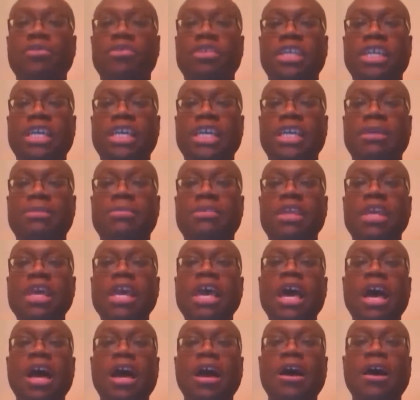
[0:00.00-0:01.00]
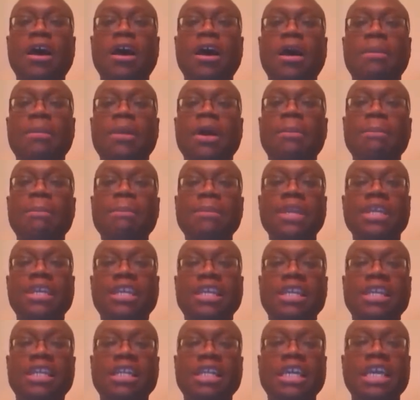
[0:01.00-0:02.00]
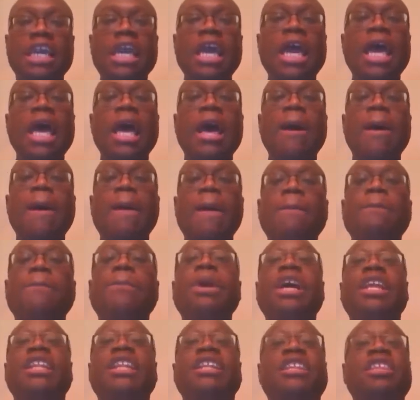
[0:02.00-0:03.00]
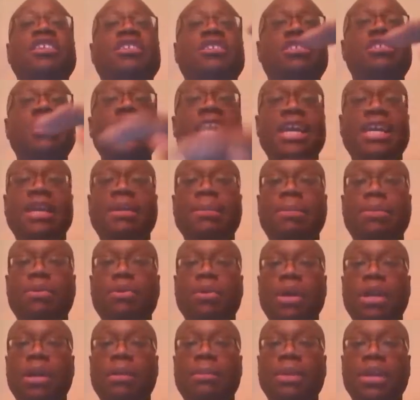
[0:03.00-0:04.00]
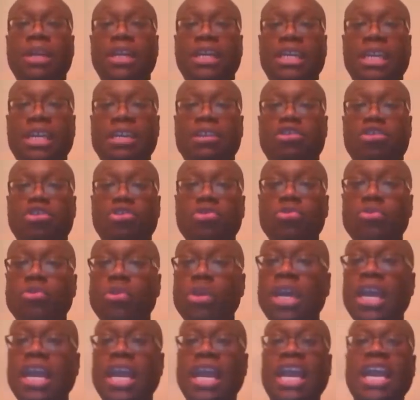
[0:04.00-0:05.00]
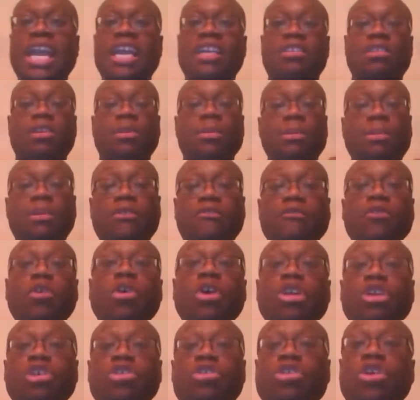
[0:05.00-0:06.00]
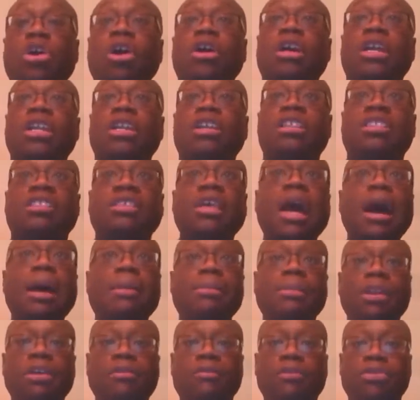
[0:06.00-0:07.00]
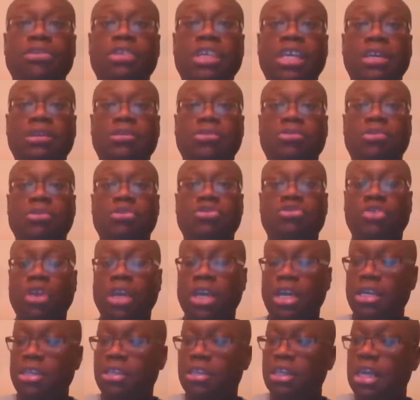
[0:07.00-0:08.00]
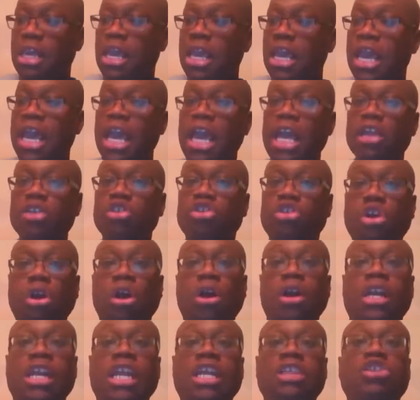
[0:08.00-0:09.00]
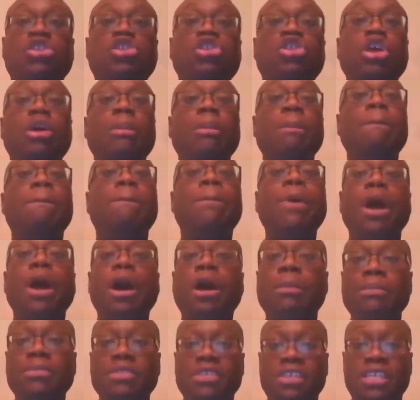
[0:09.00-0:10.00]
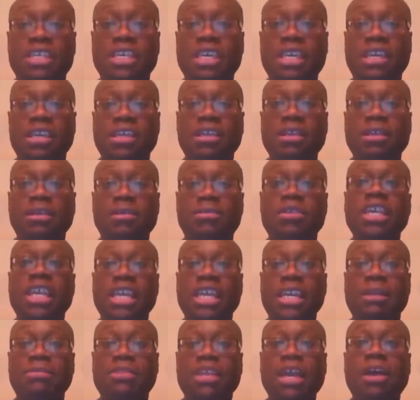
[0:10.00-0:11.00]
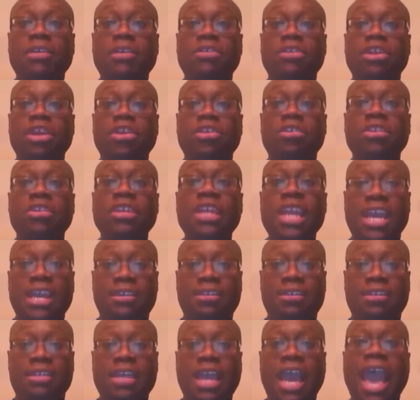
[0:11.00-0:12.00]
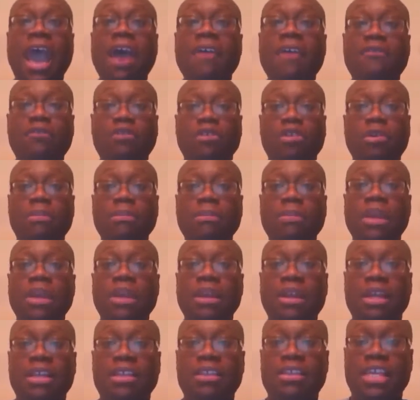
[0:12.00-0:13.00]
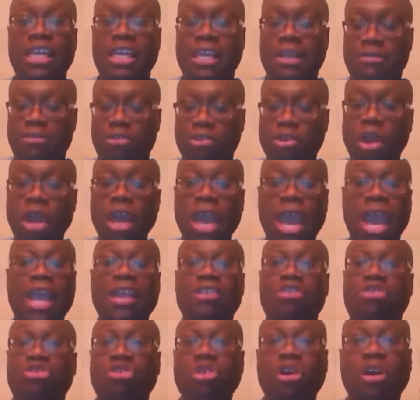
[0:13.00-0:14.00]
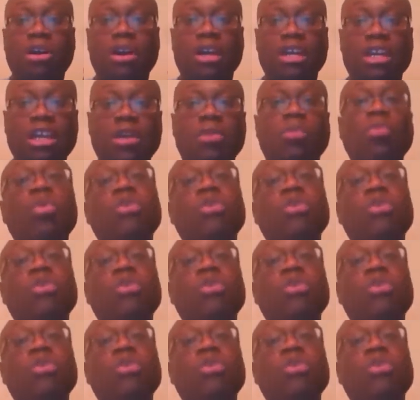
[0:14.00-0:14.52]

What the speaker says: teams immediately. But the second point I'm going to get to is before you target the top level teams with trades, target the bum teams out there next after the middling teams and target them